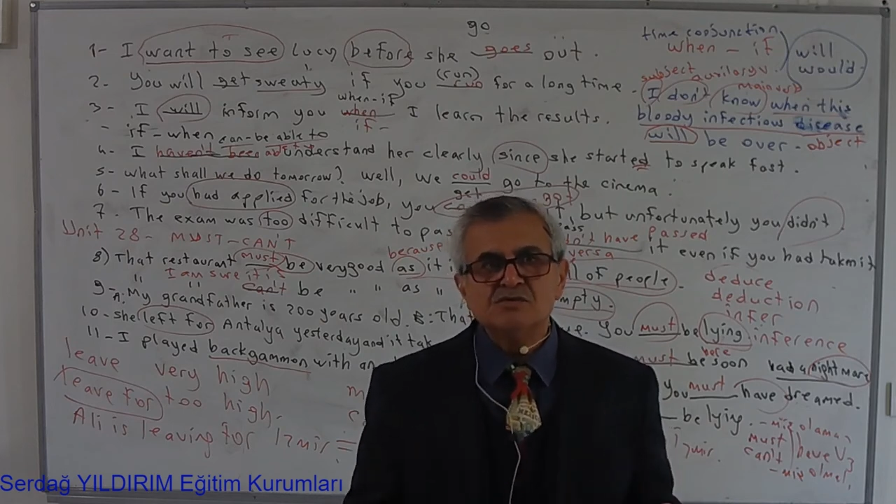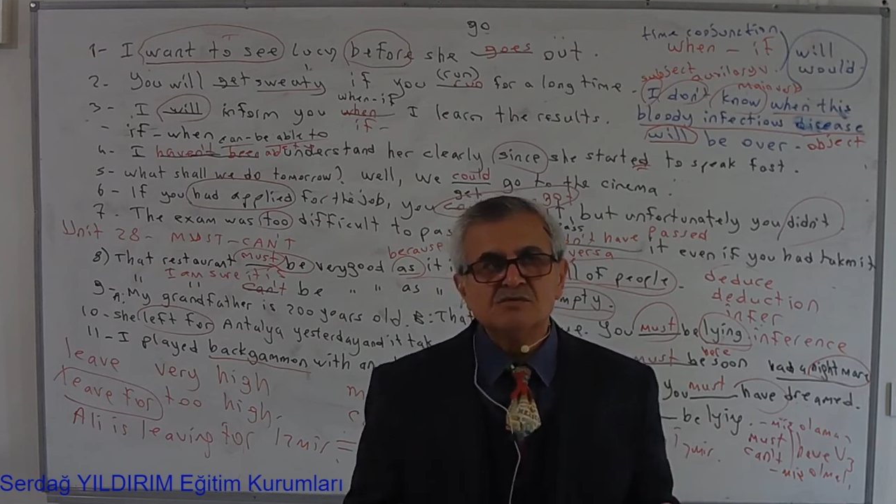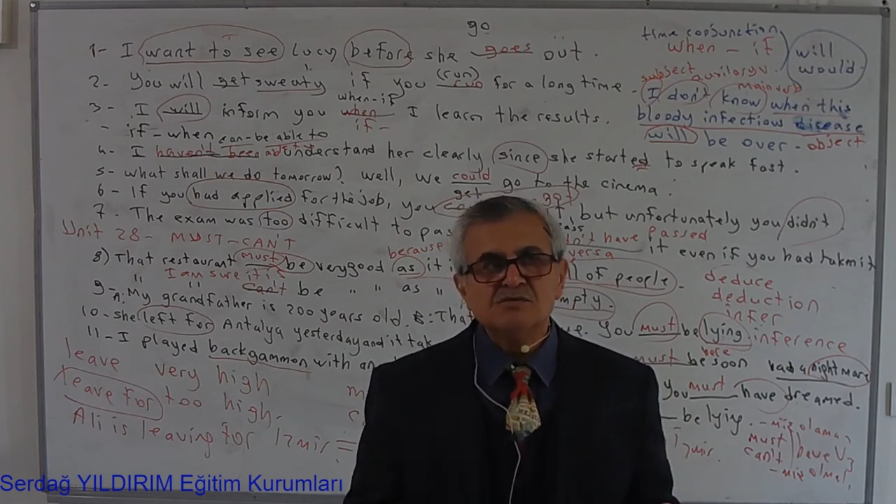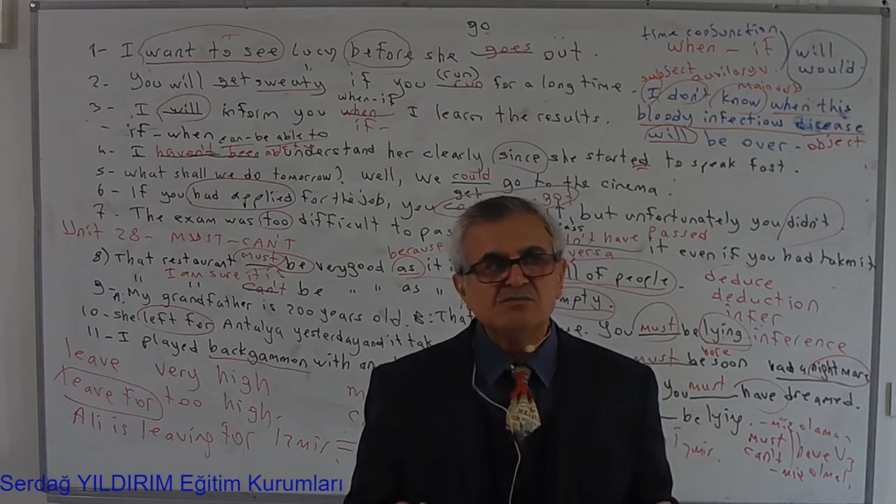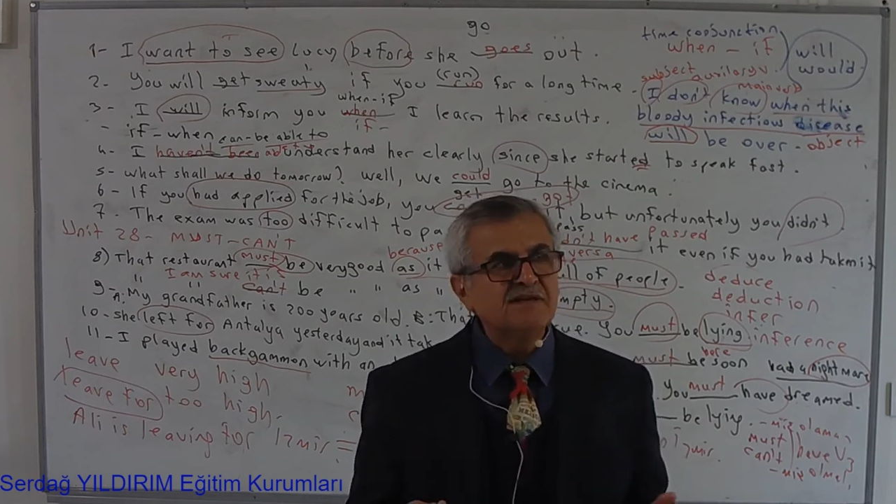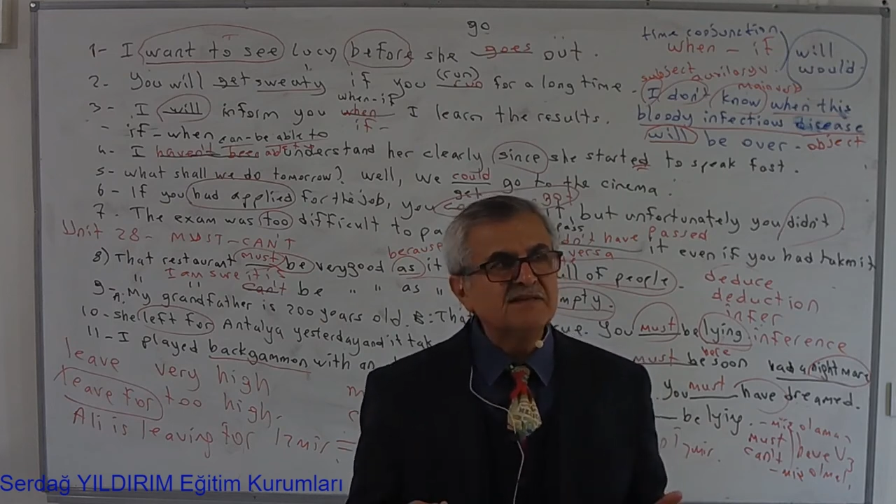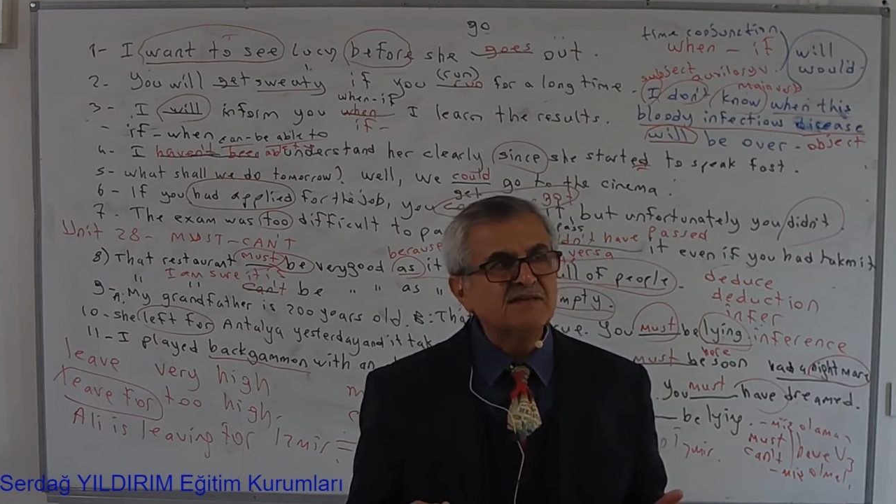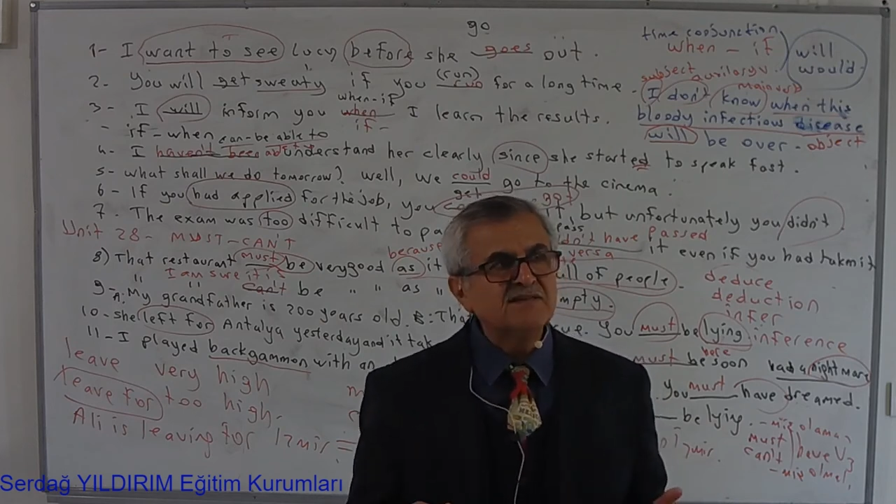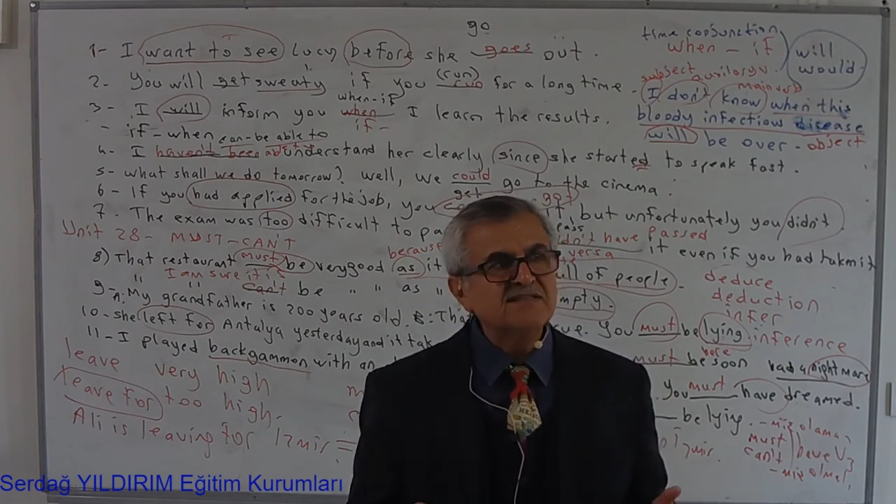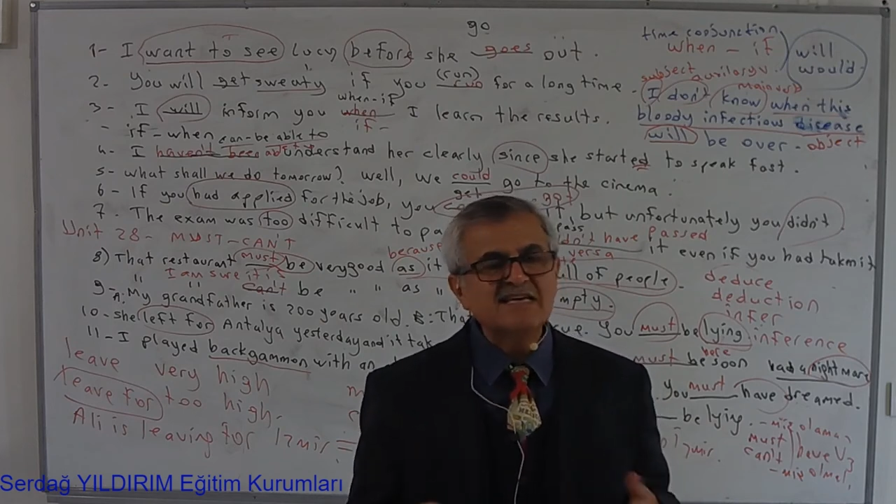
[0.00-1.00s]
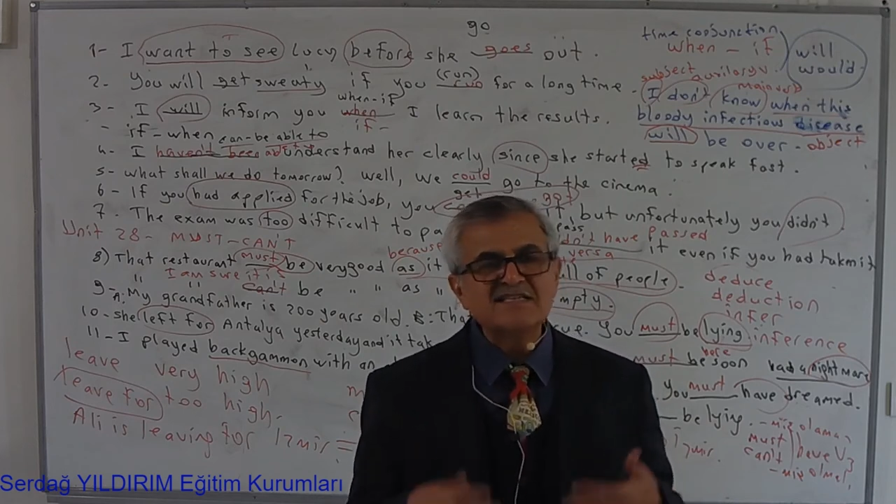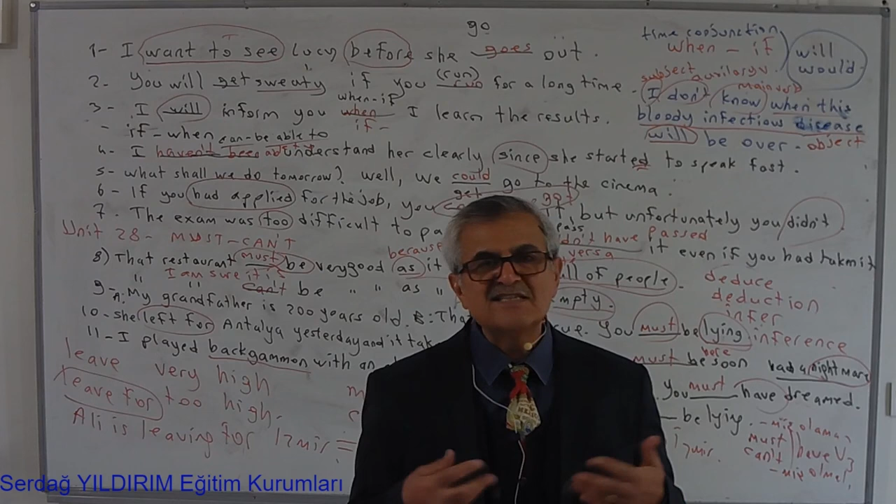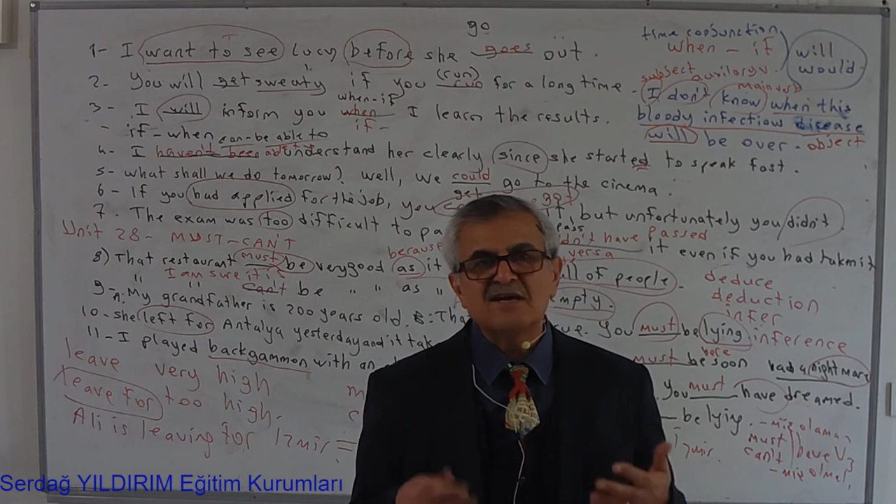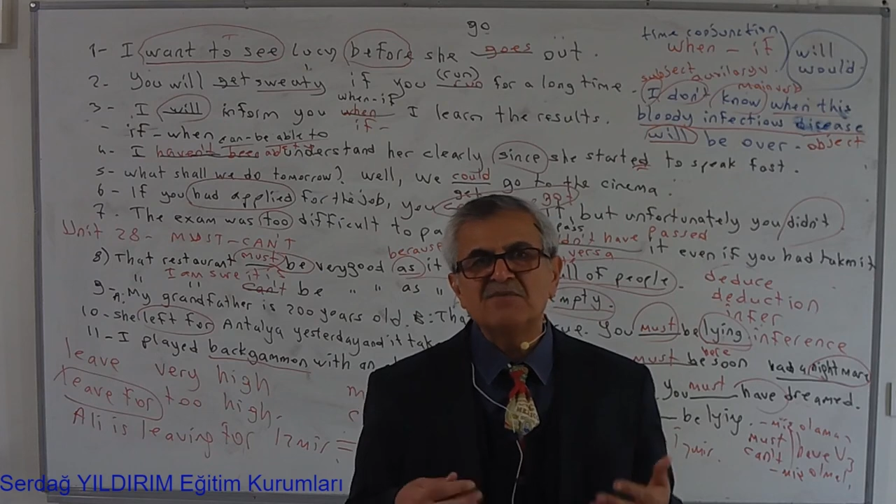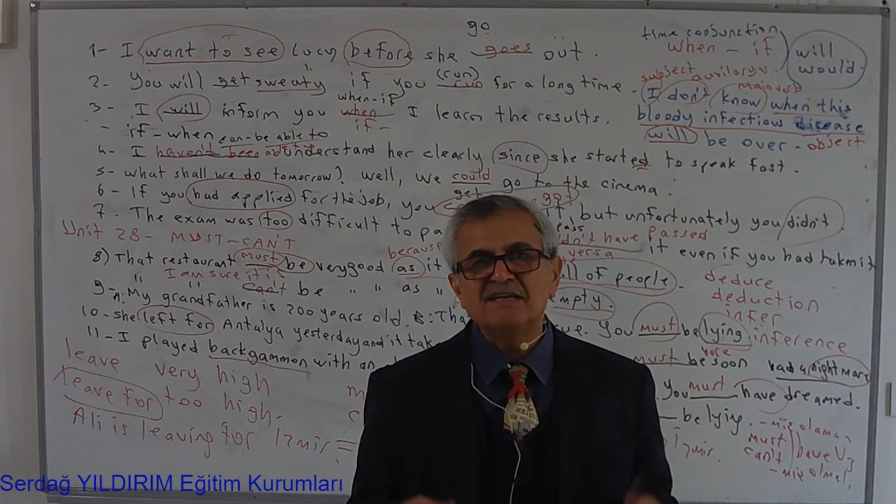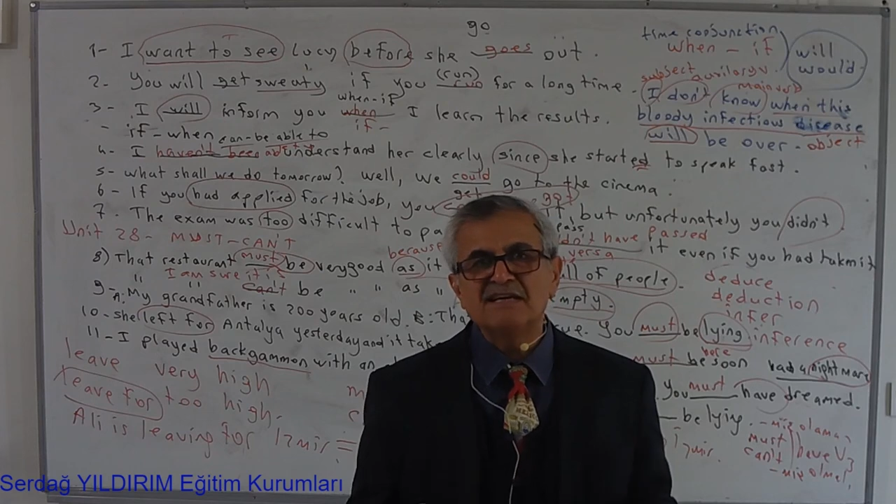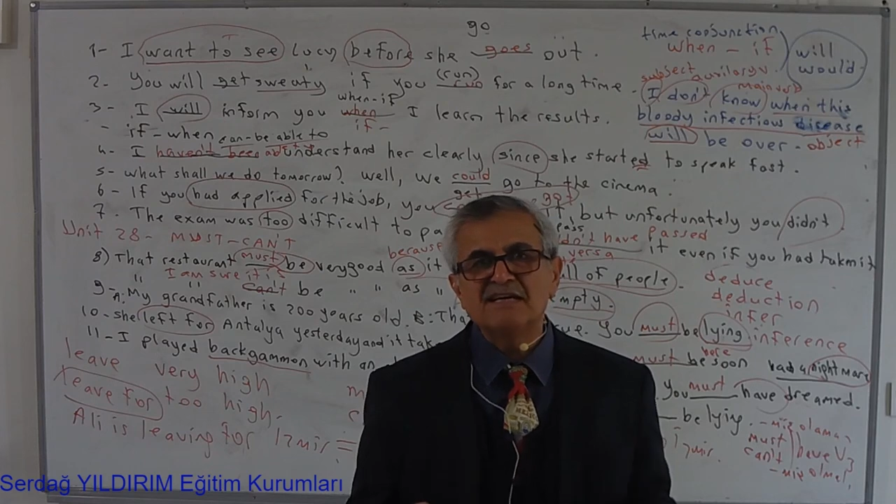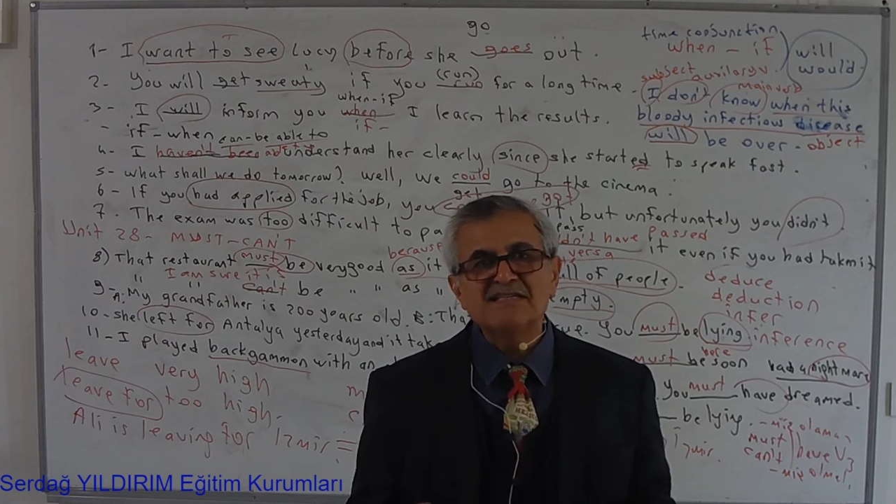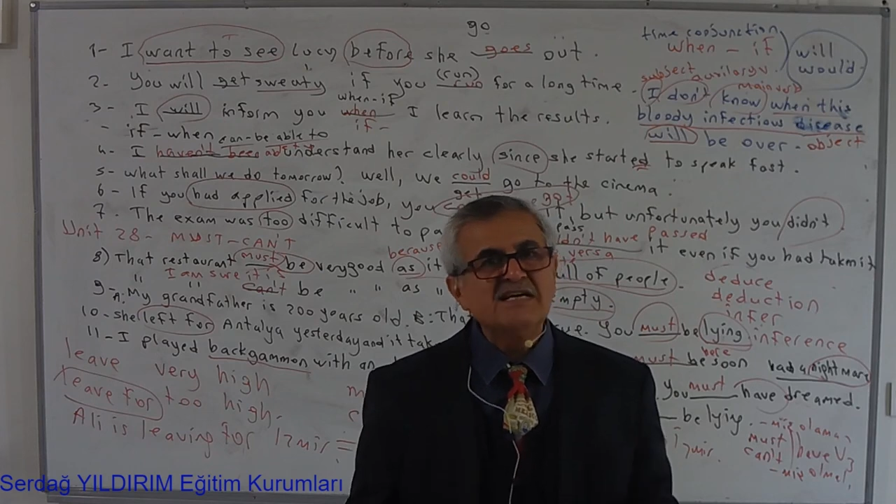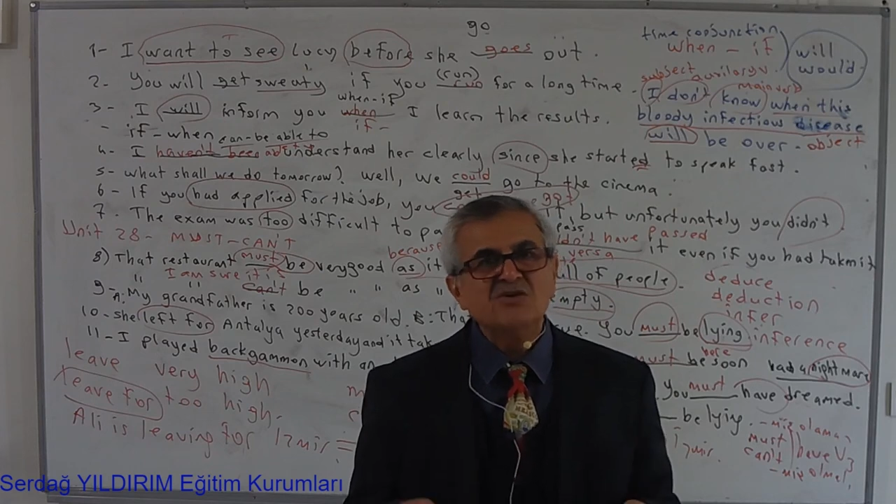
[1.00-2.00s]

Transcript: my friend, says something else,